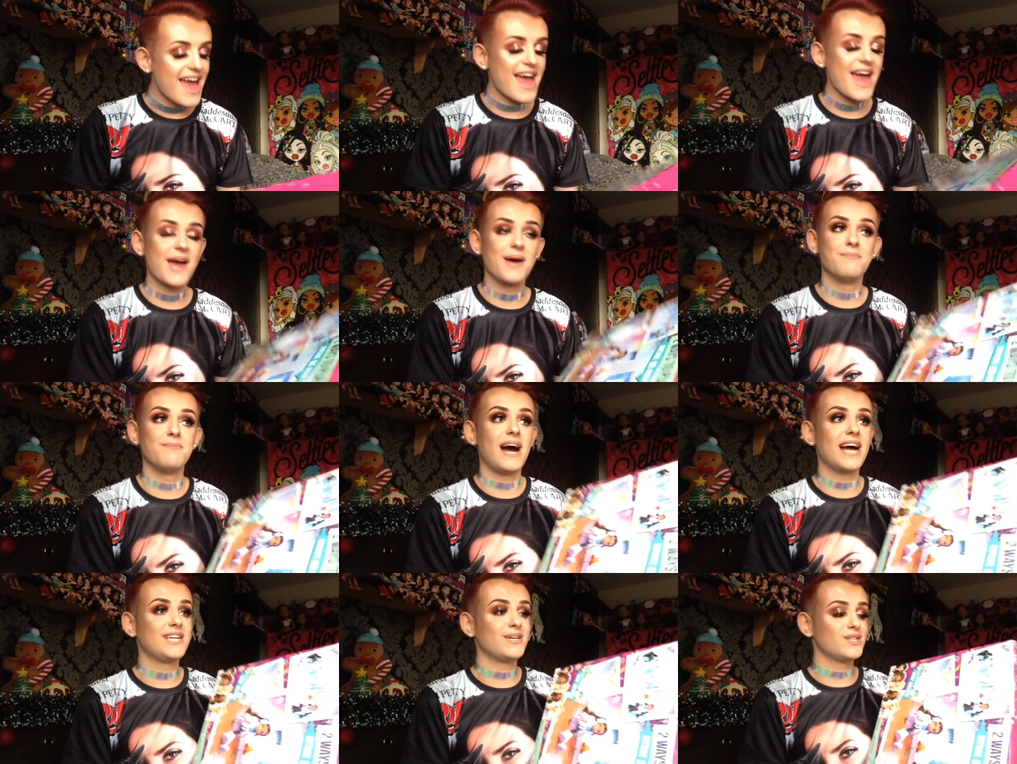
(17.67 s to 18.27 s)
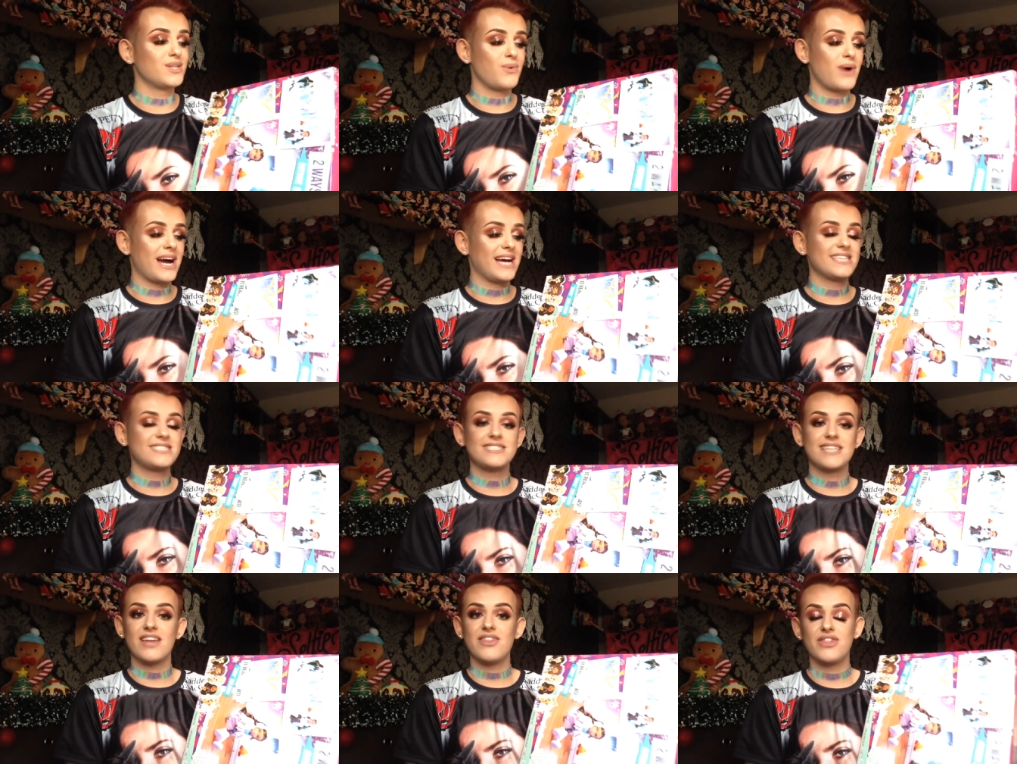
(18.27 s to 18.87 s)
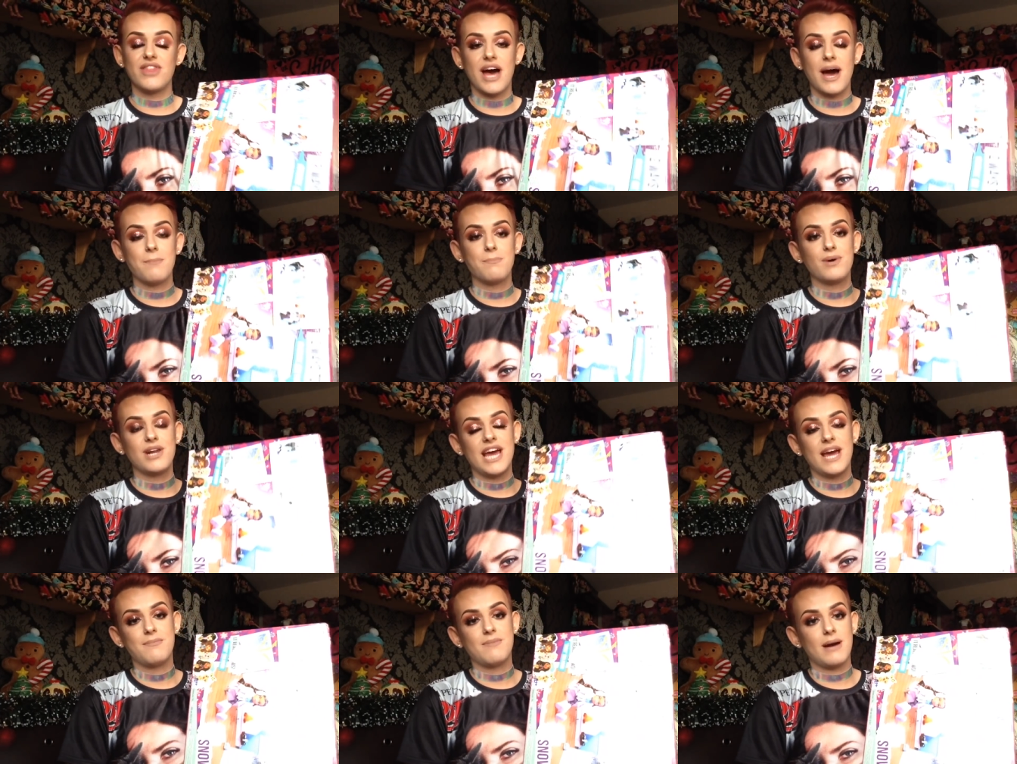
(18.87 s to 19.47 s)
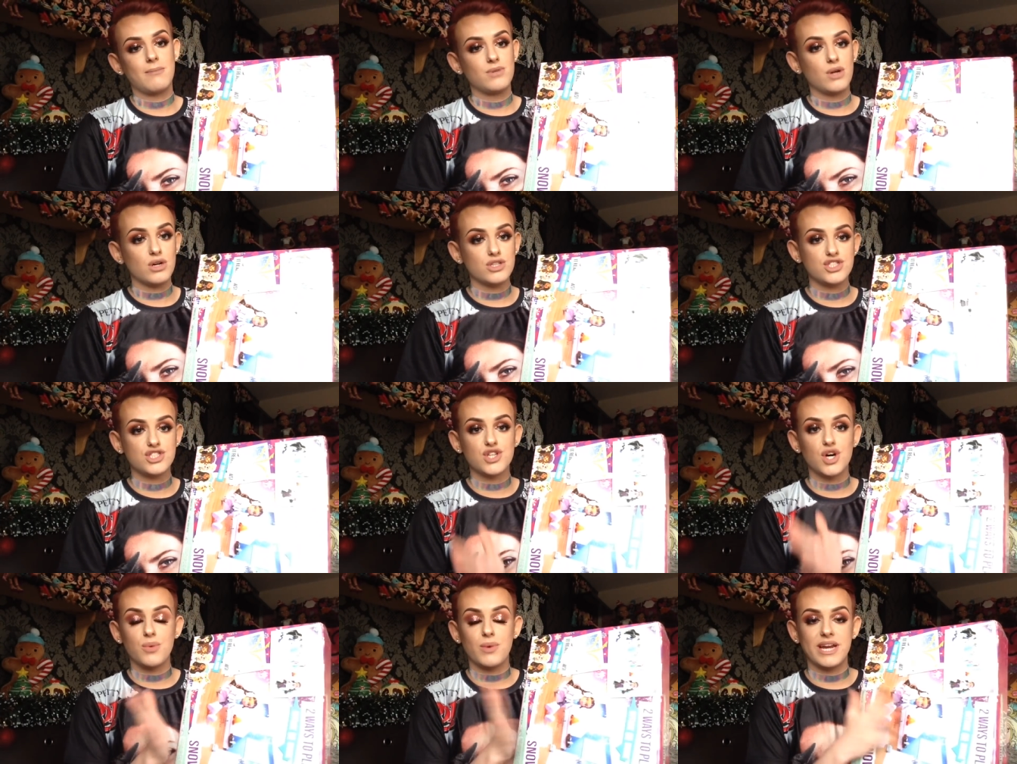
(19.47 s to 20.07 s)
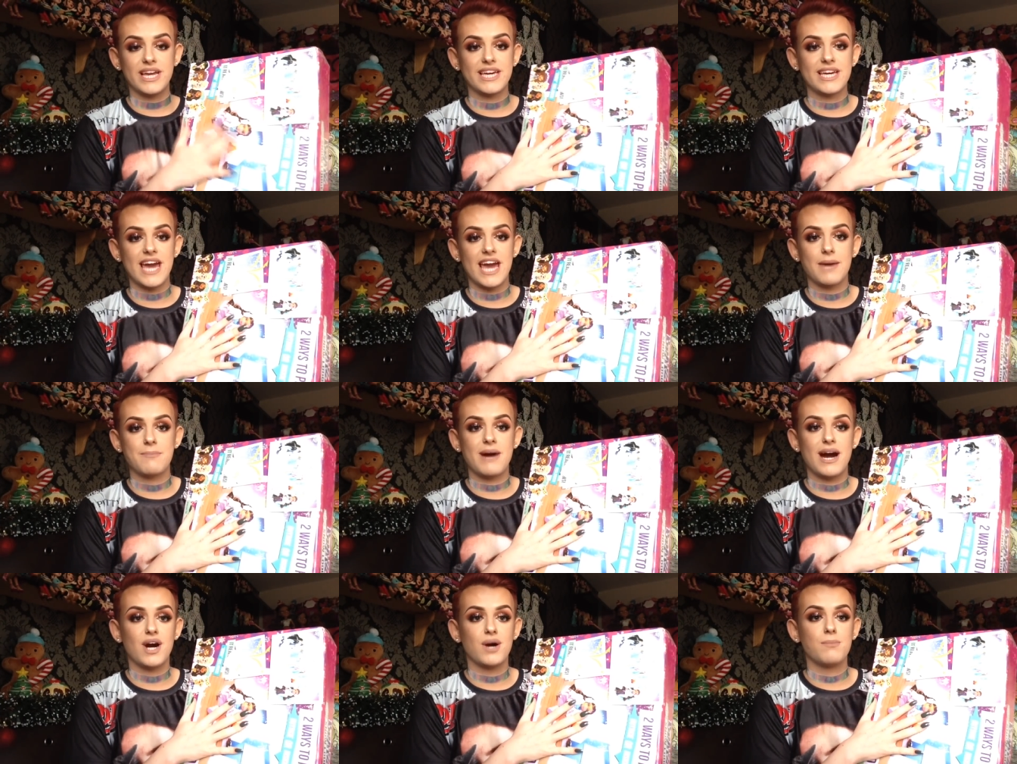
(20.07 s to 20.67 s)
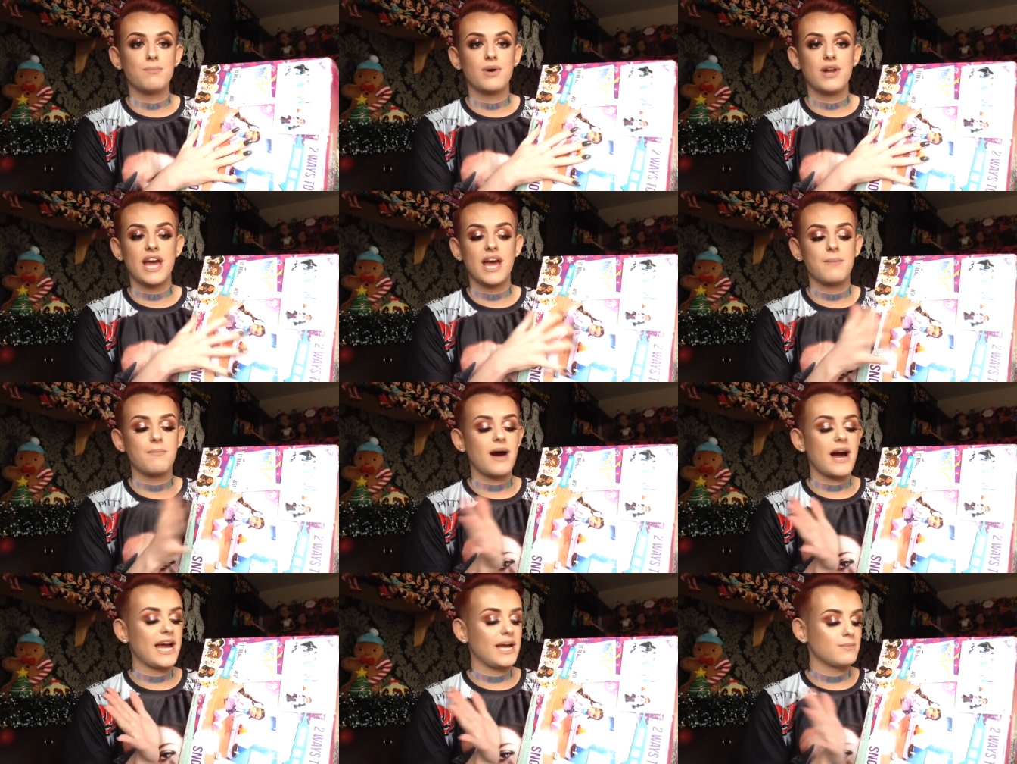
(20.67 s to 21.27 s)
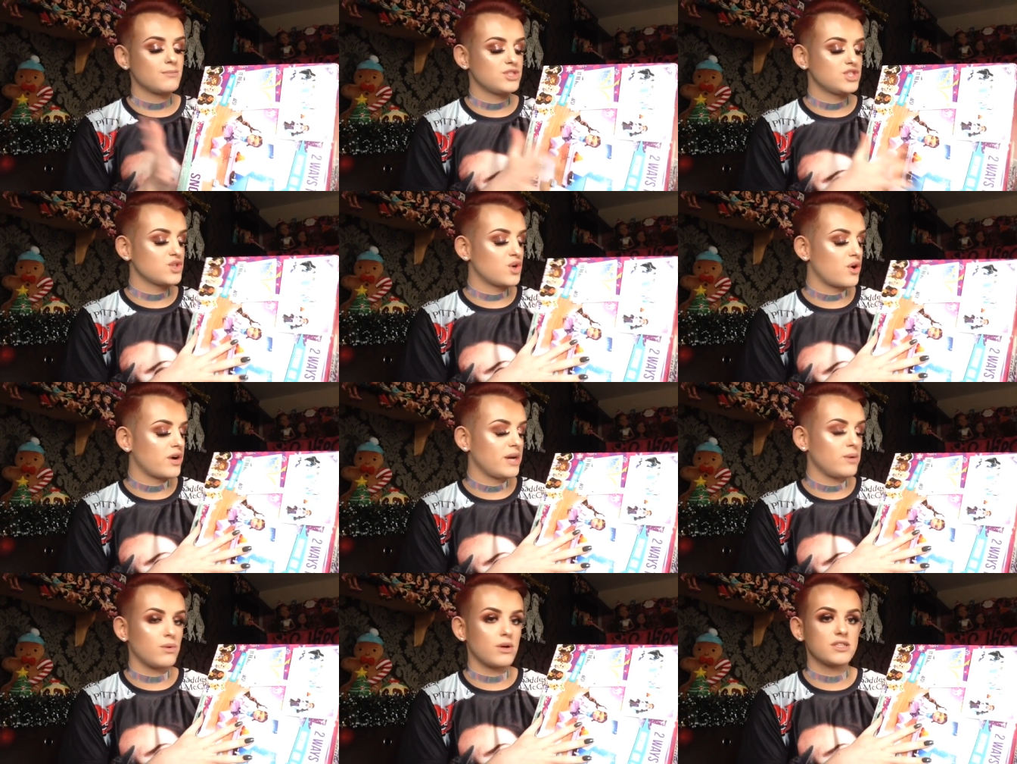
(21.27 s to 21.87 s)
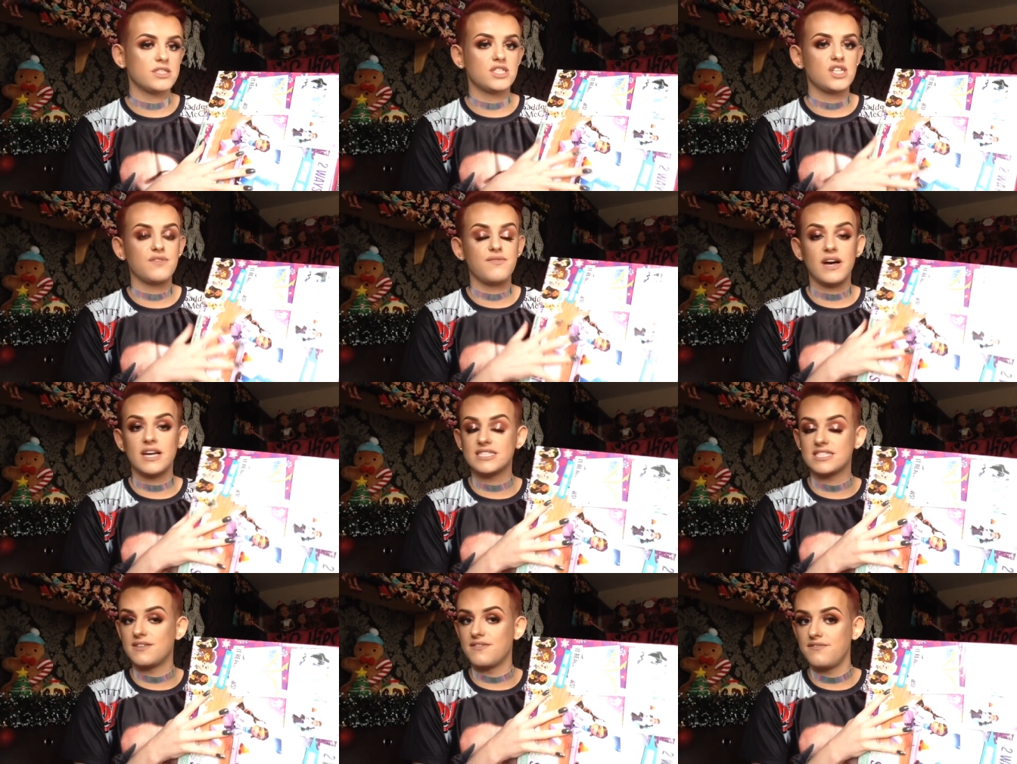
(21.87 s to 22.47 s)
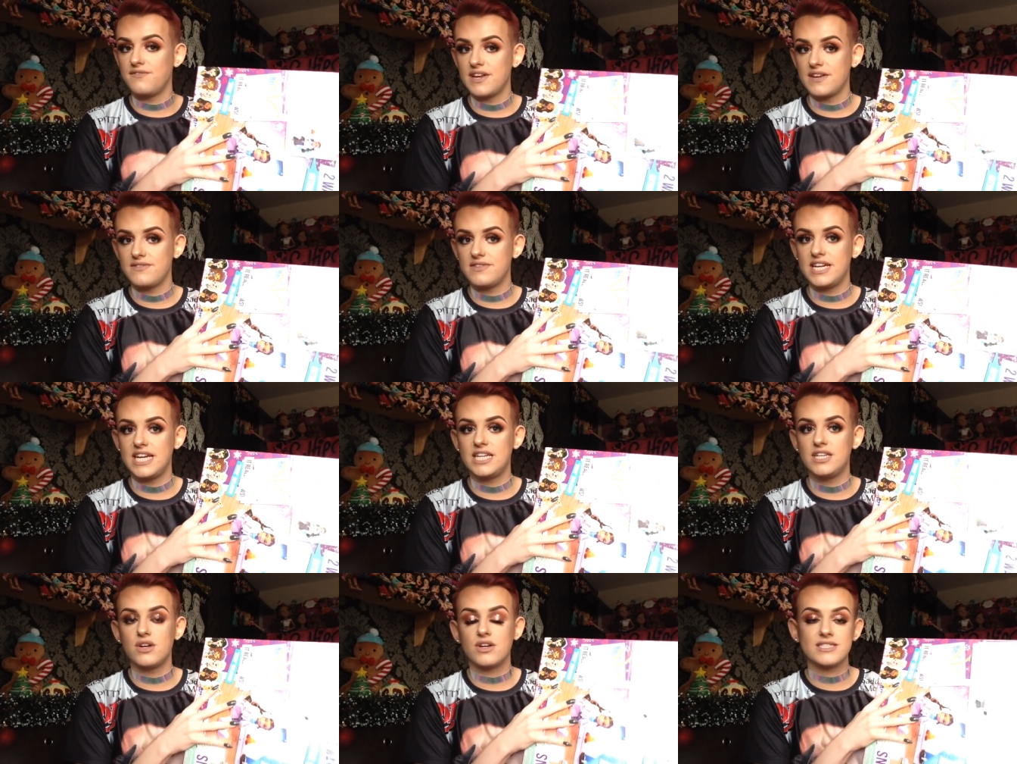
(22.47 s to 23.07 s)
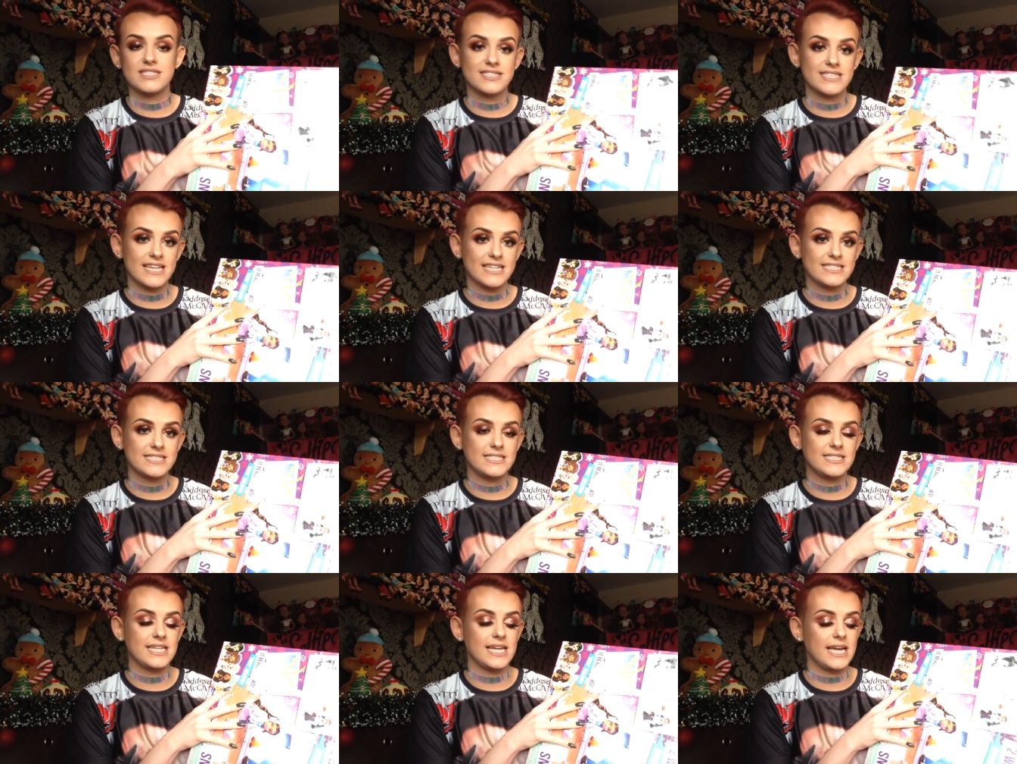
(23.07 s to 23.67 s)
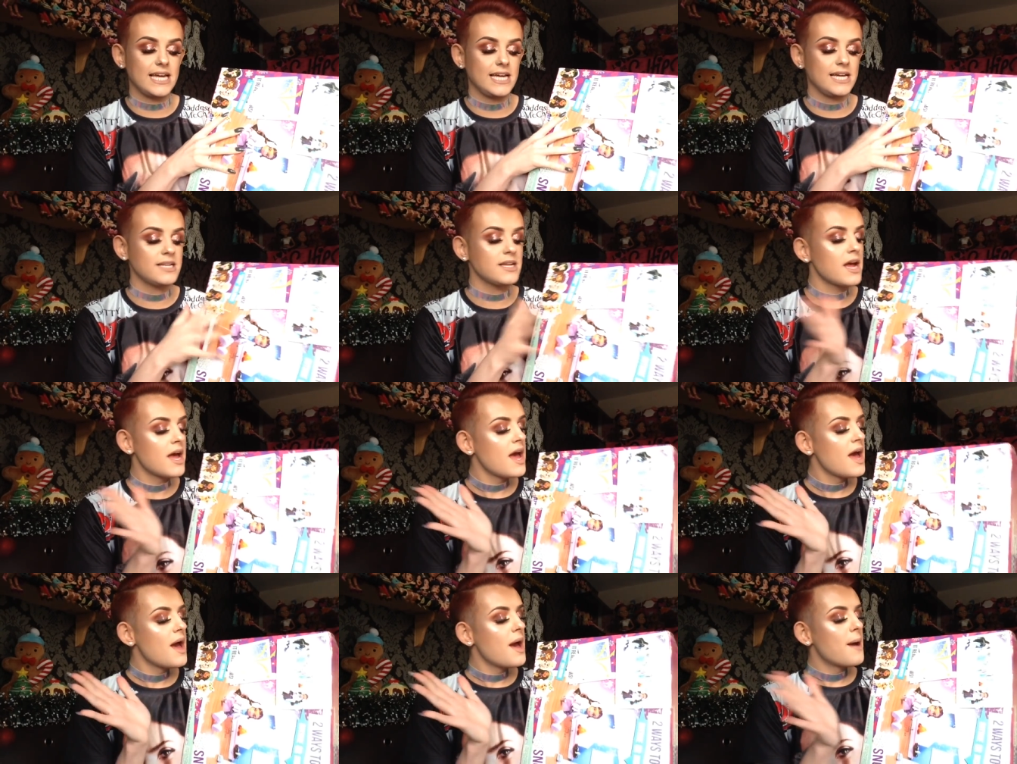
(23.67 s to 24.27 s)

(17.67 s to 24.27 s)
Um, I don't know why I said that but um, I'm not sure when it came out but um, I am sure it was 2015 not 16.